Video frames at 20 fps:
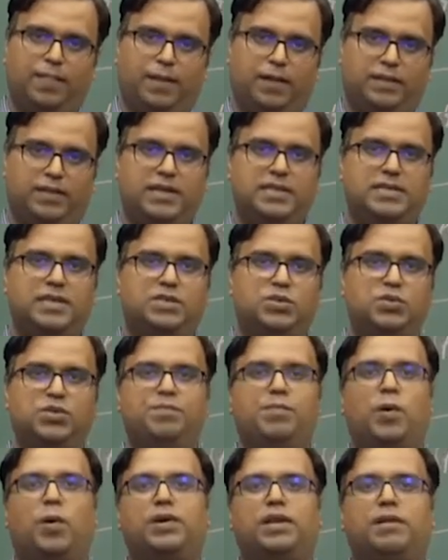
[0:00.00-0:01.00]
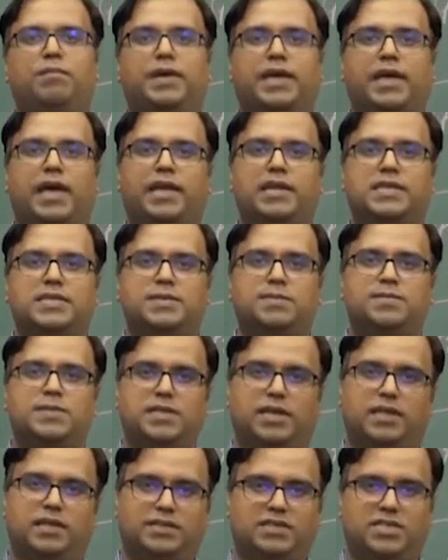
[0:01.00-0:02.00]
Now, these are two important
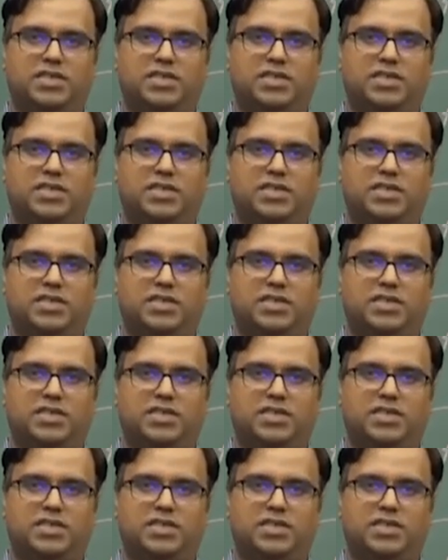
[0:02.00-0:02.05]
mechanisms in